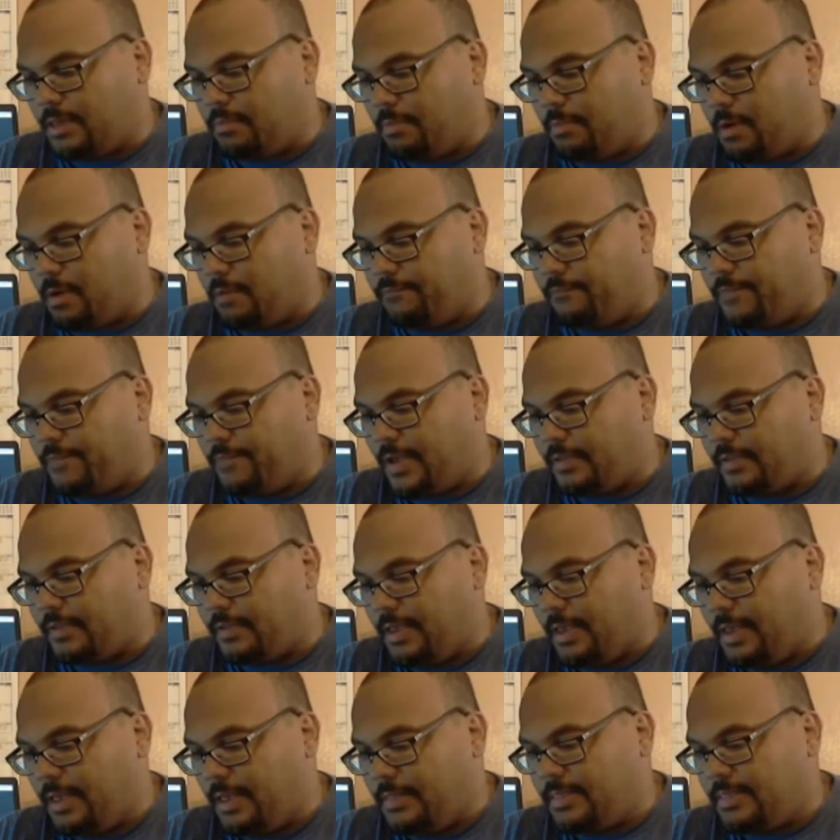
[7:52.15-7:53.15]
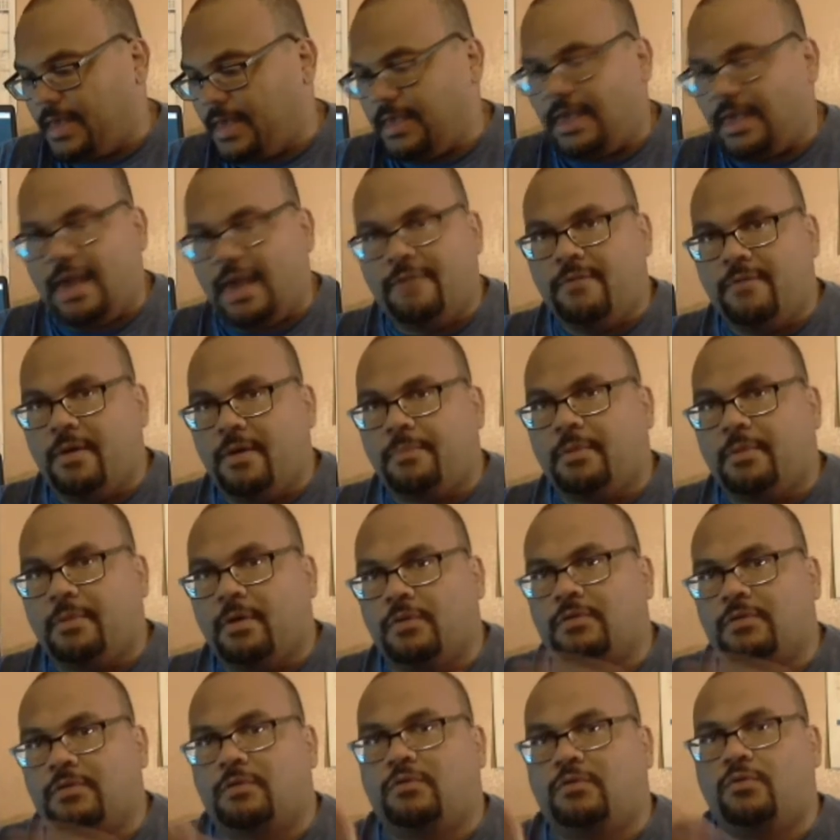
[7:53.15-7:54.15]
As a matter of fact, they gave up
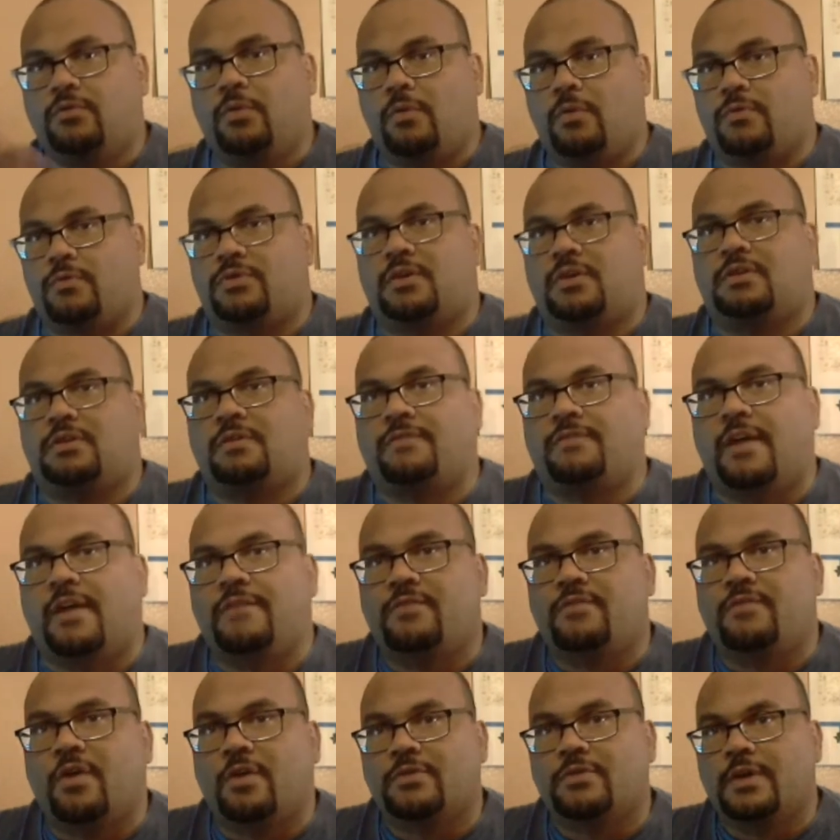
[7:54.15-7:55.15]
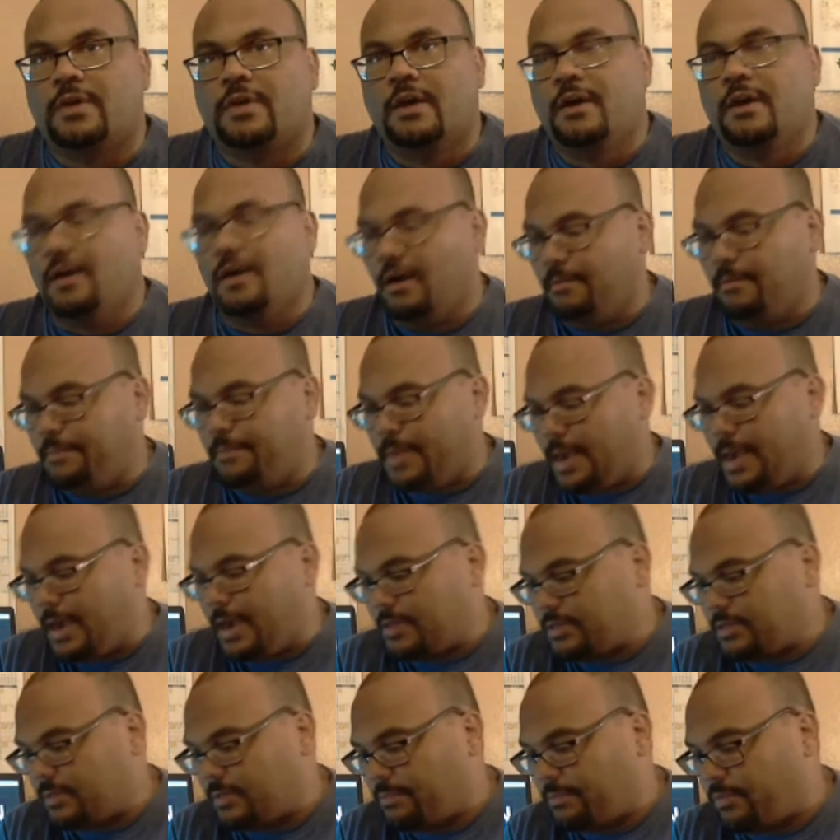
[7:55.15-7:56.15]
close to 265 yards of
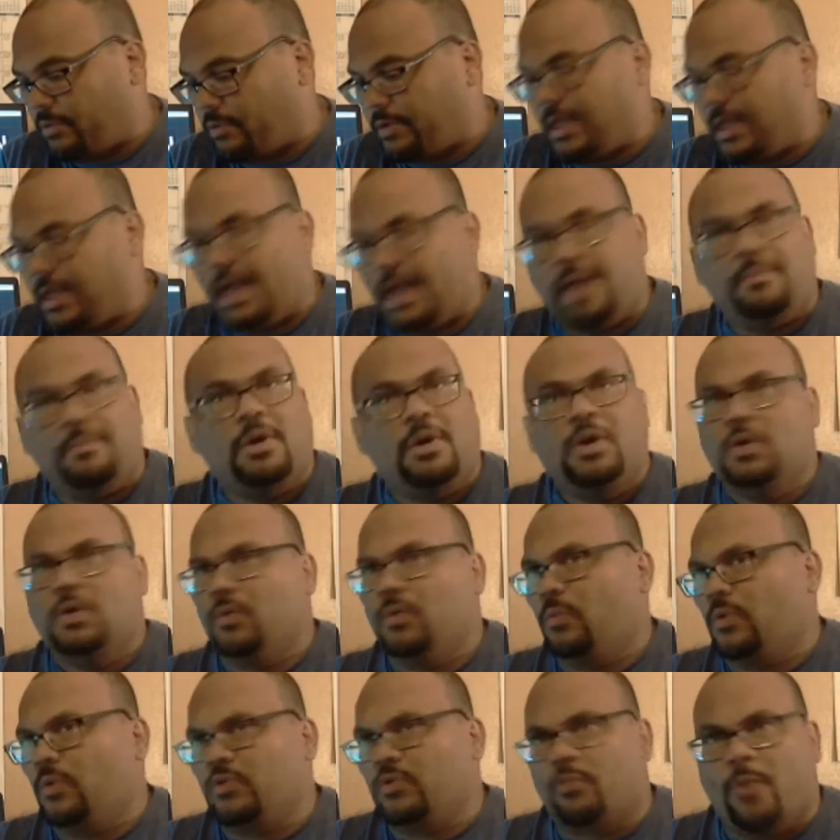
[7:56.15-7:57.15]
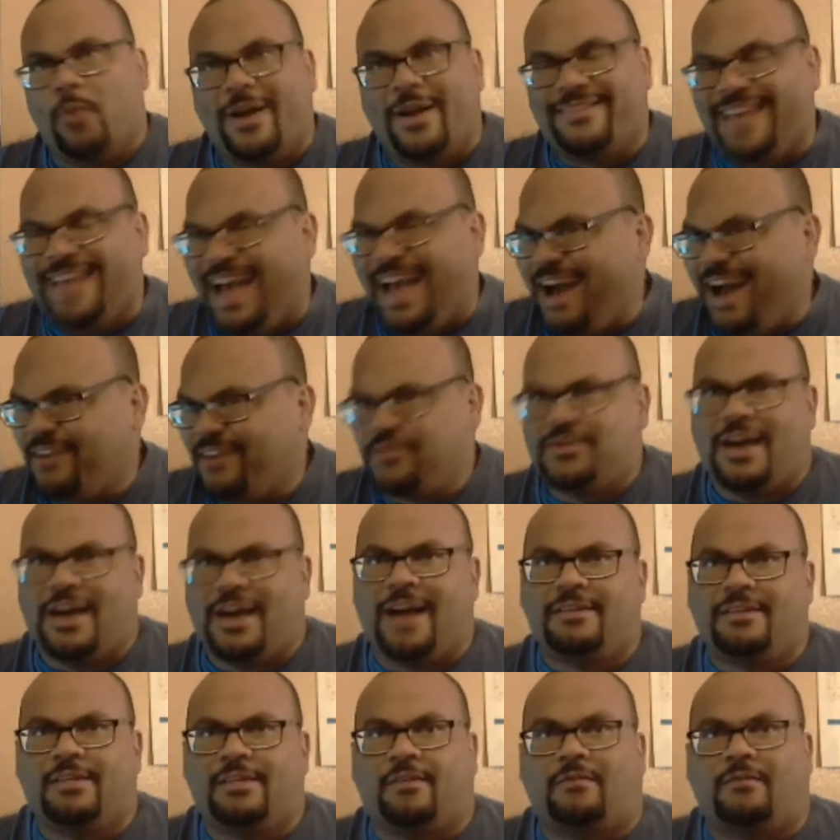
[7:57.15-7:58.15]
passing per game, which ranked
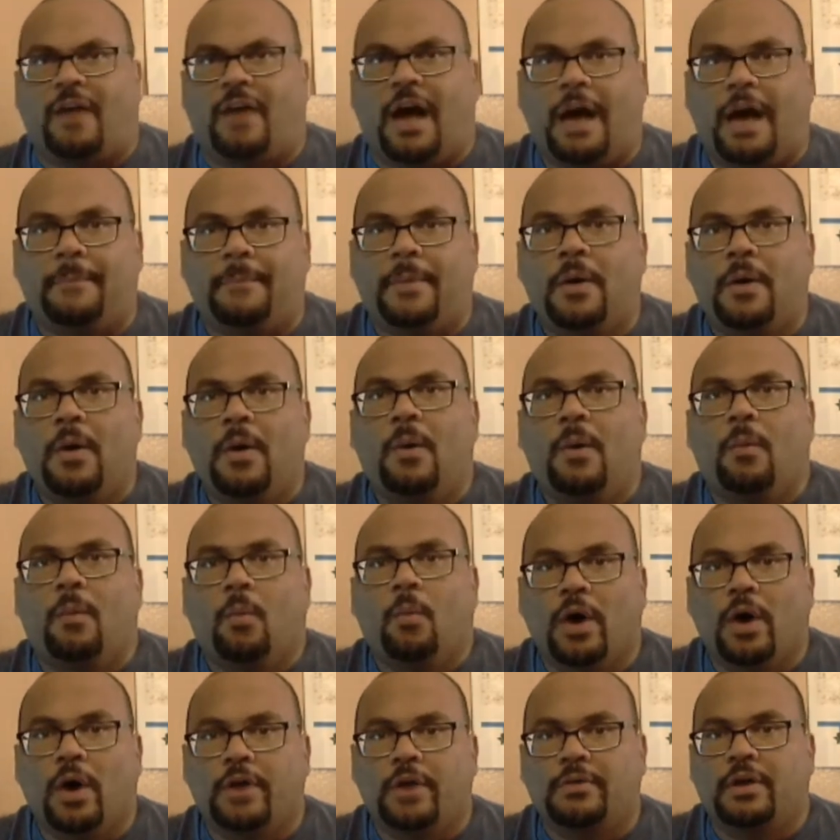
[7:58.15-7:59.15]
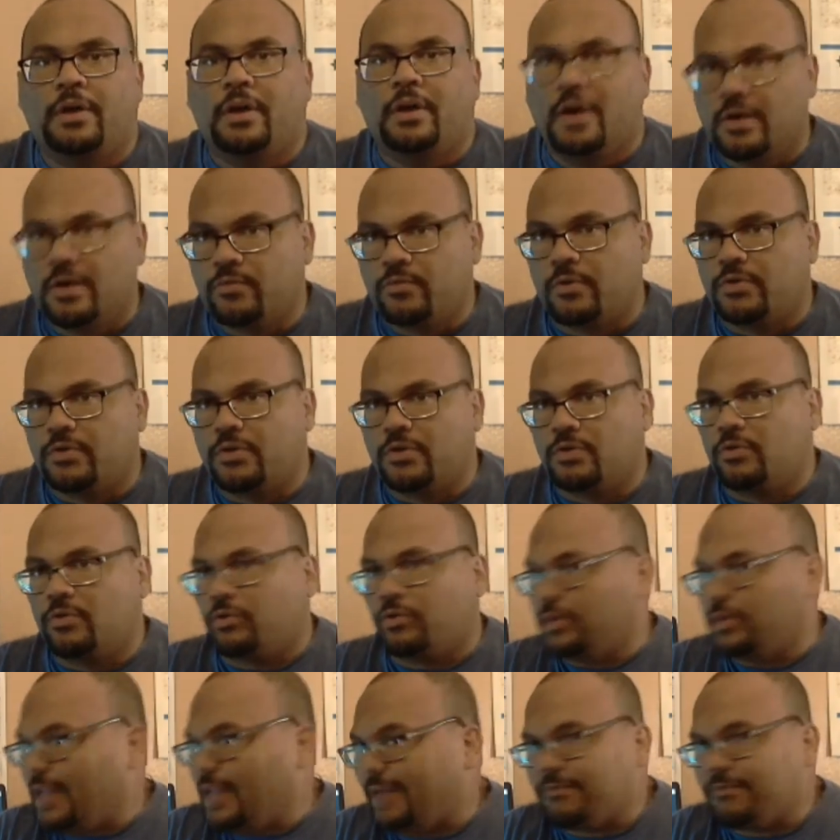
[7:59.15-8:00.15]
outside of the top 100. So they're
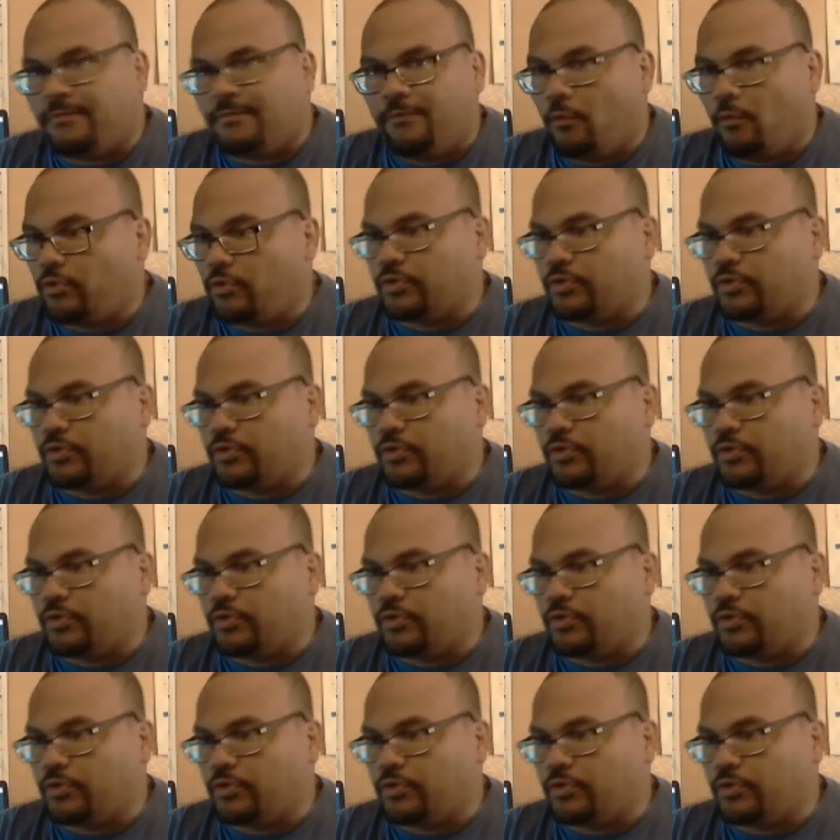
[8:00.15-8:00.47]
going to have to force